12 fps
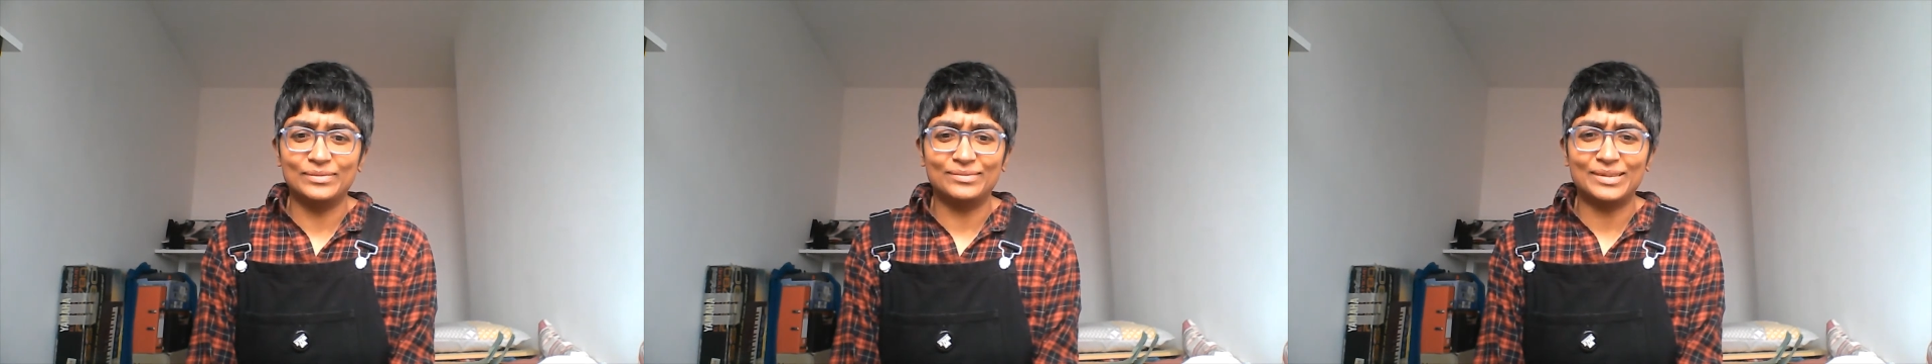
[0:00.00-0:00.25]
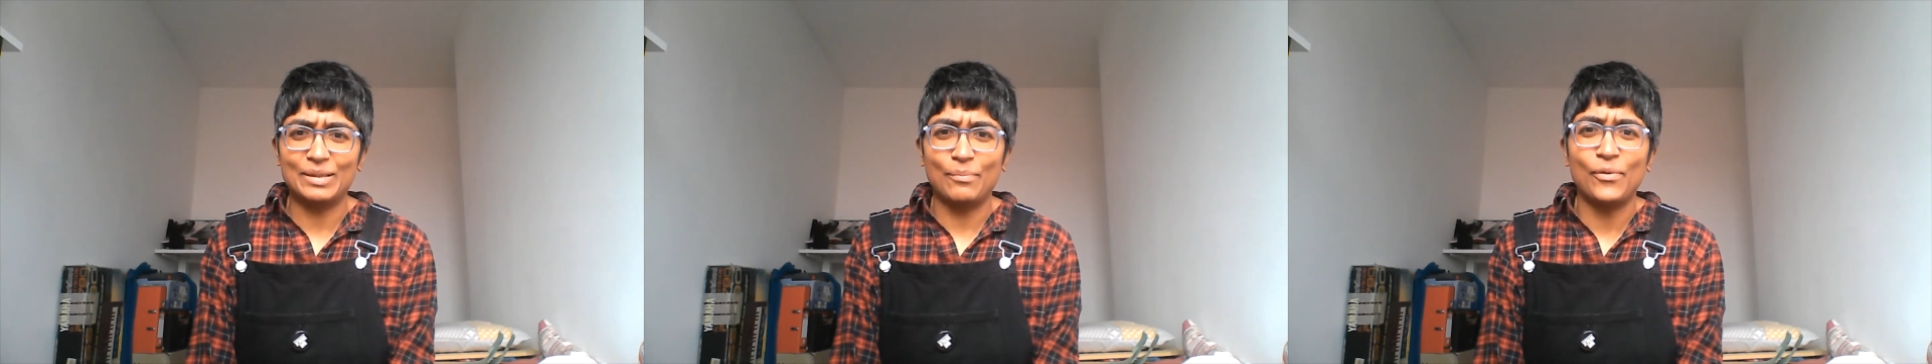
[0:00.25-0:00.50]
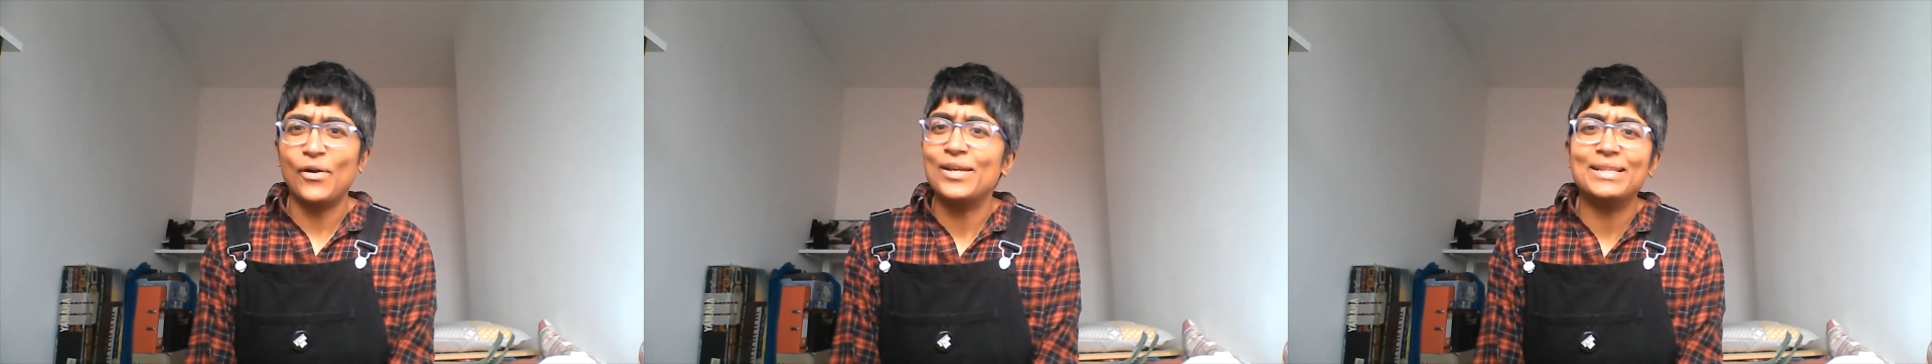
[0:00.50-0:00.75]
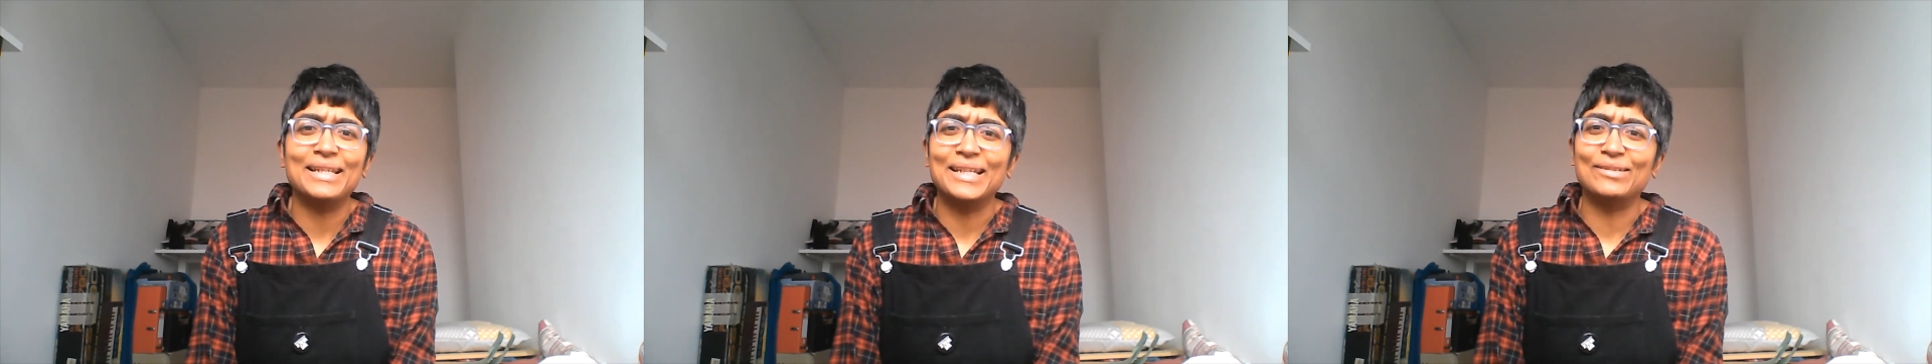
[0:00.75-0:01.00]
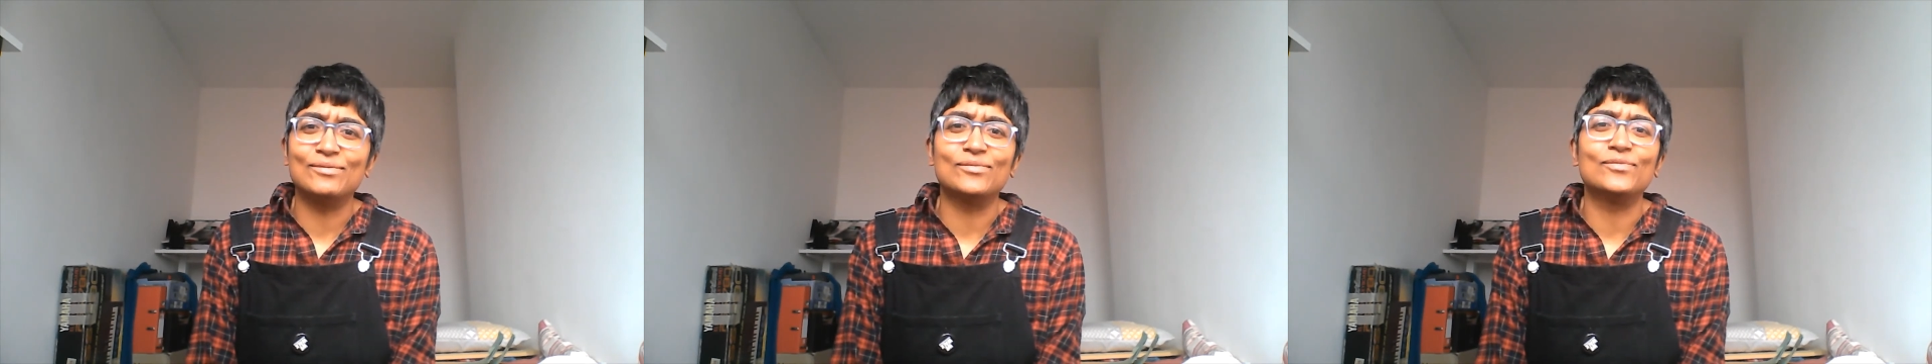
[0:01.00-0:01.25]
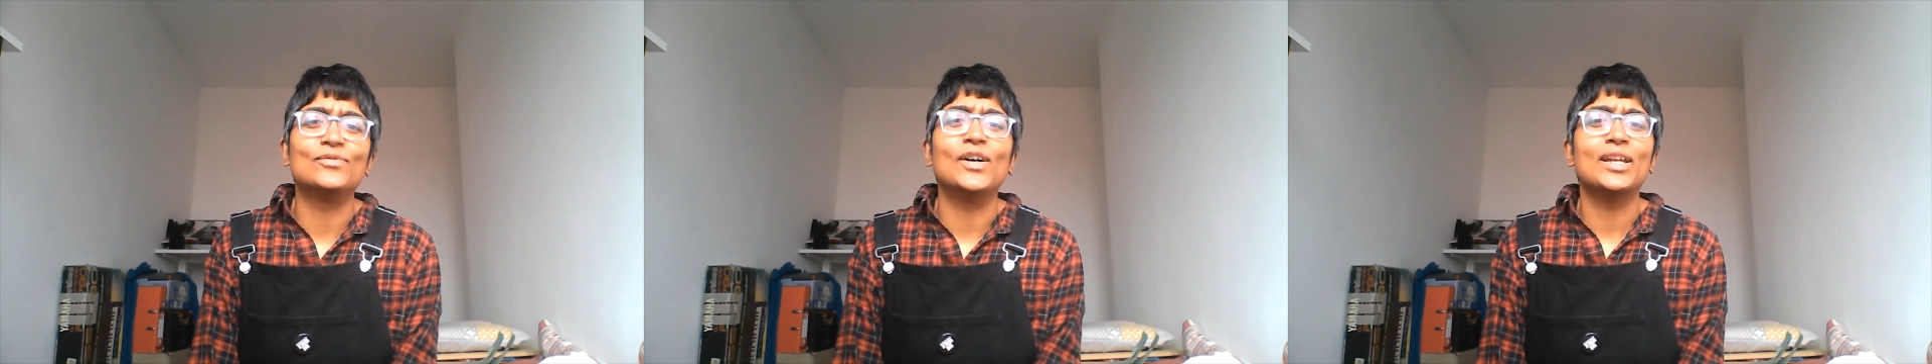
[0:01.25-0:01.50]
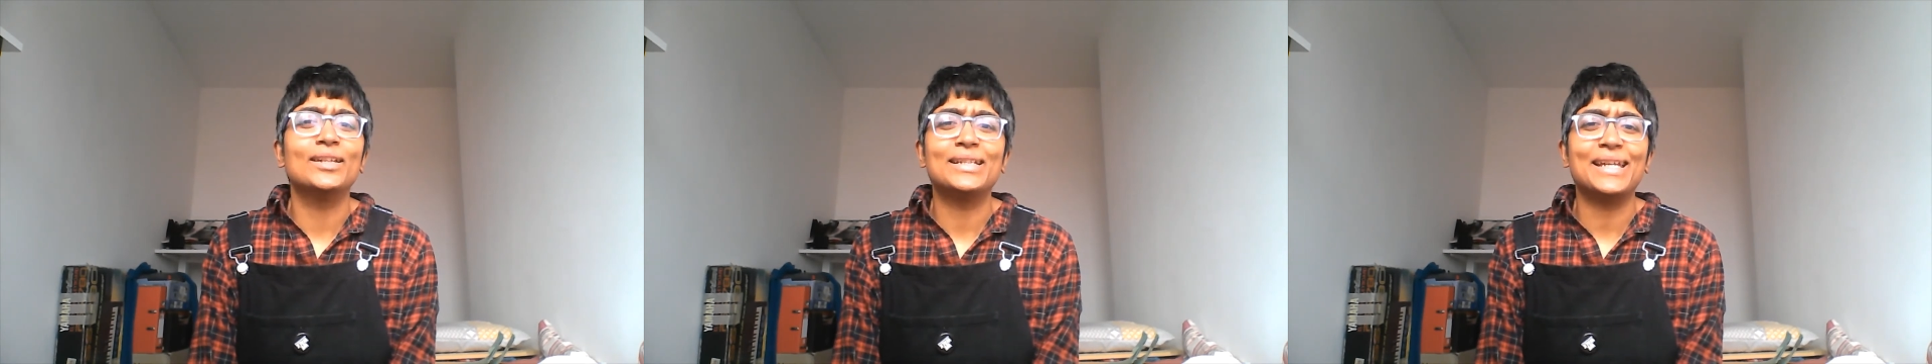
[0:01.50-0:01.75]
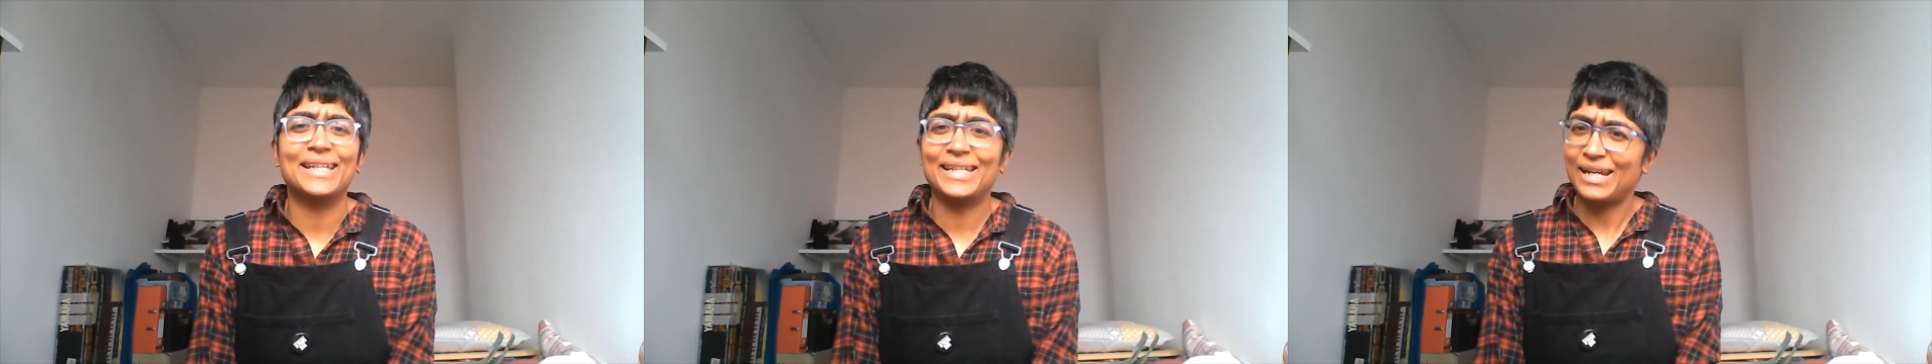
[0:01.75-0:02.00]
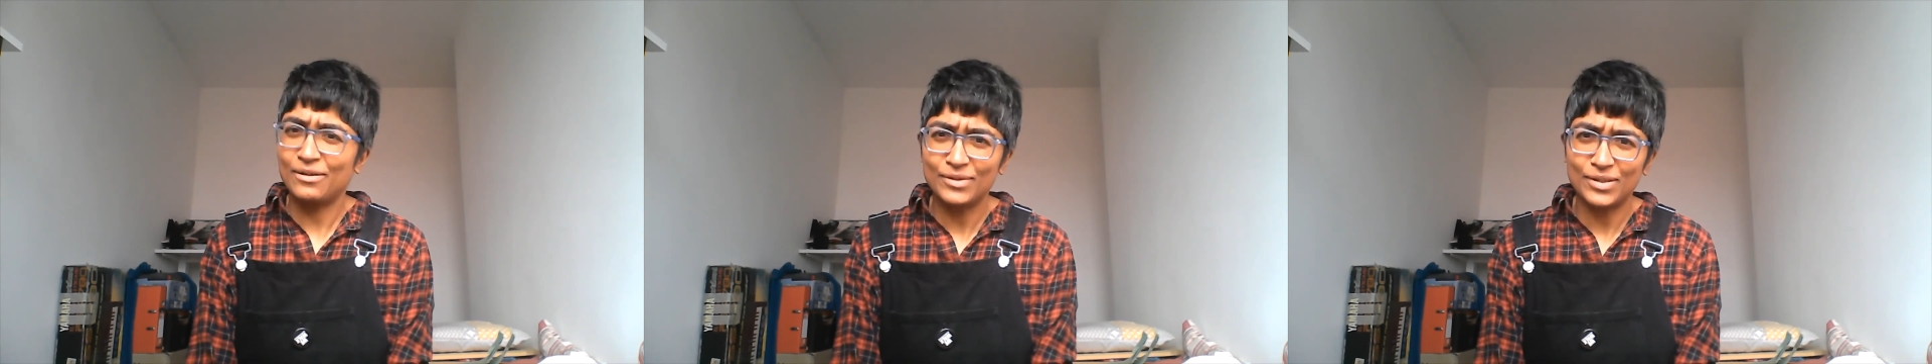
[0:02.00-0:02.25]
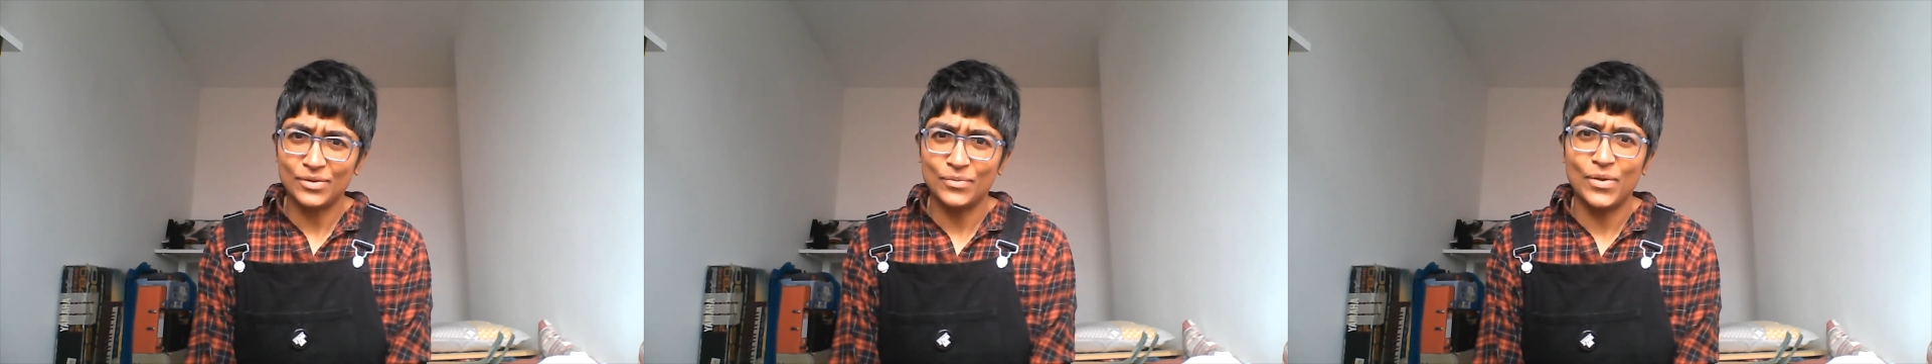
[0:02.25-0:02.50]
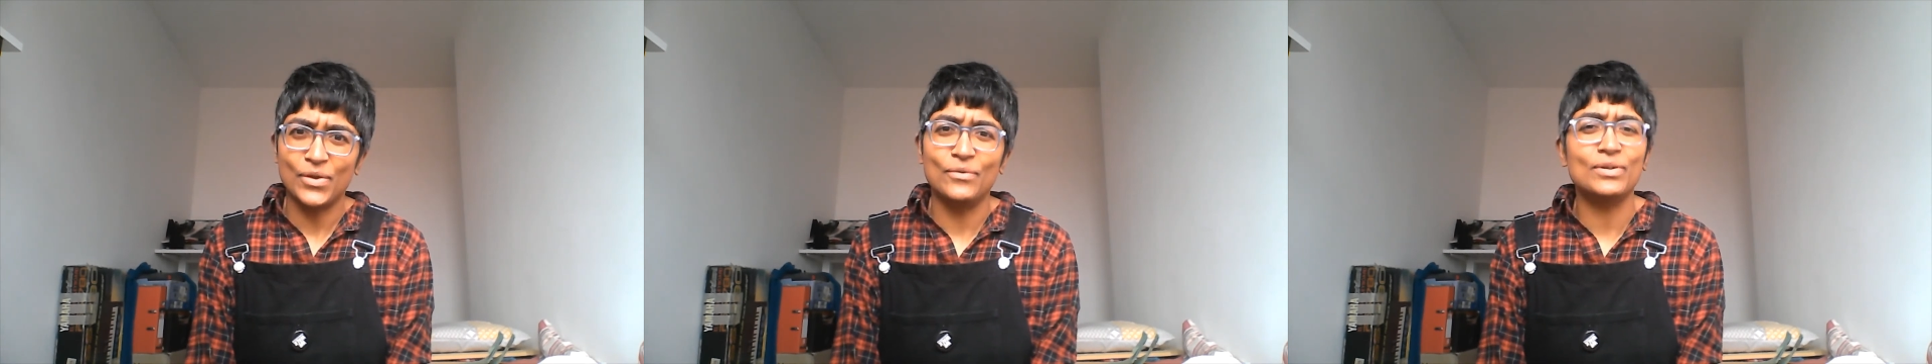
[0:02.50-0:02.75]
surprising and violent encounter with her